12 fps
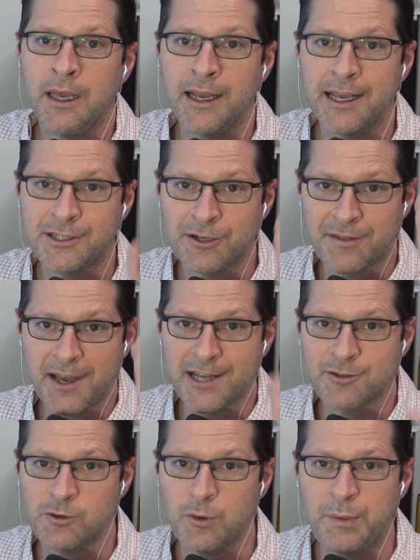It gets your
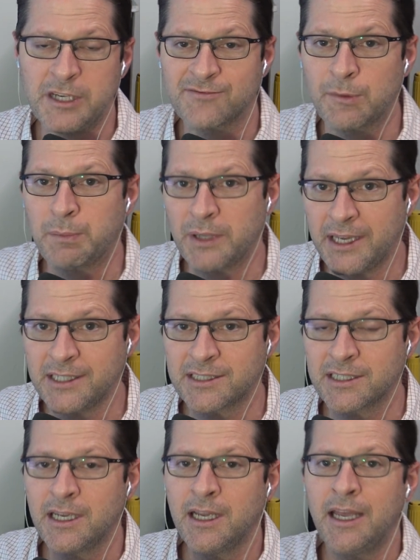thoughts into a peaceful
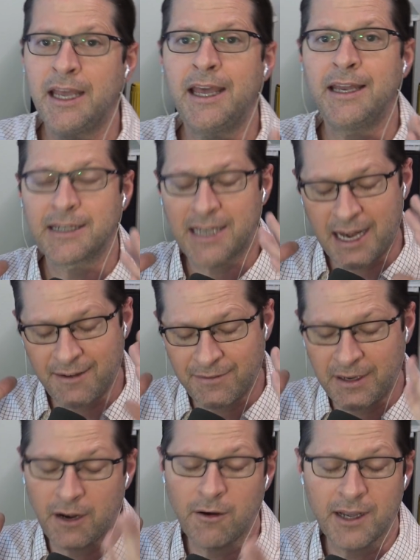place and kind of,
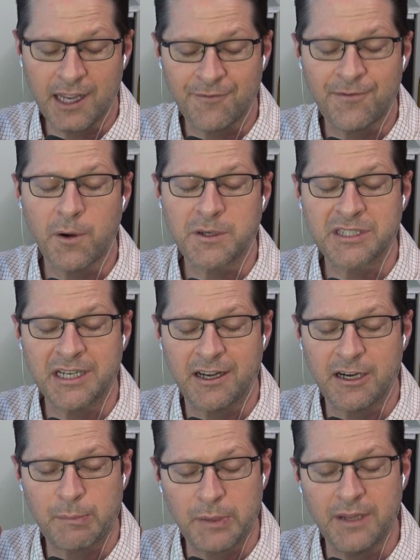again, focusing
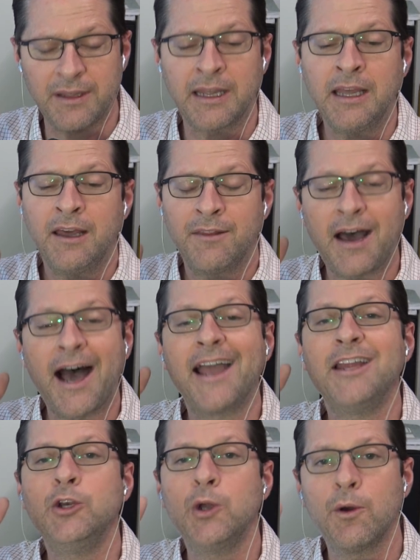on your breathing.
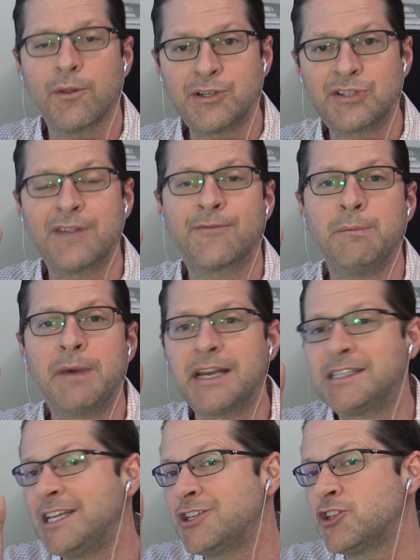I know there's different
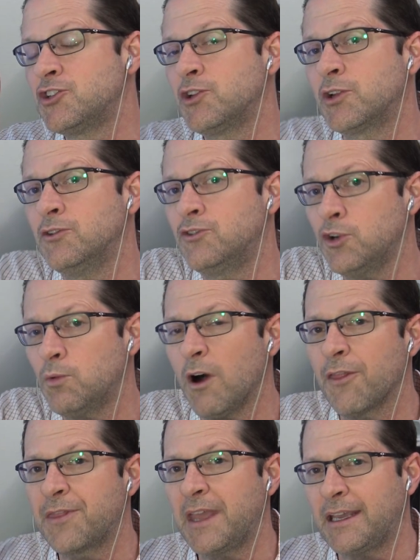meditations you can do
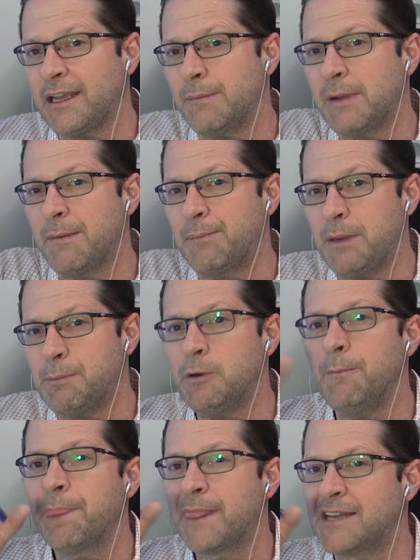while thinking about
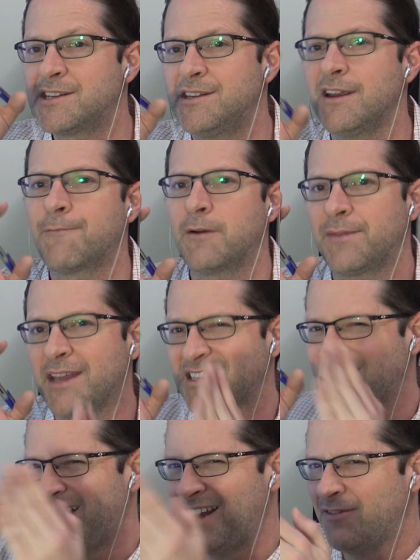people. That's different. That's
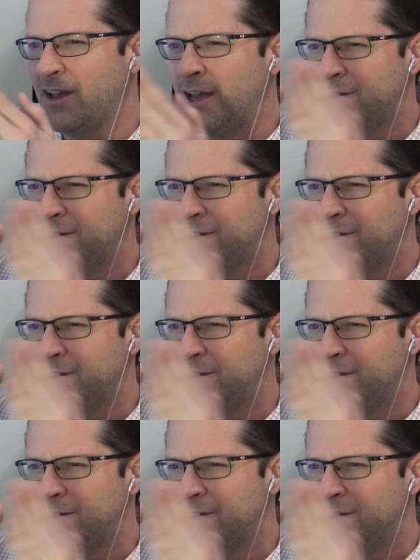kind of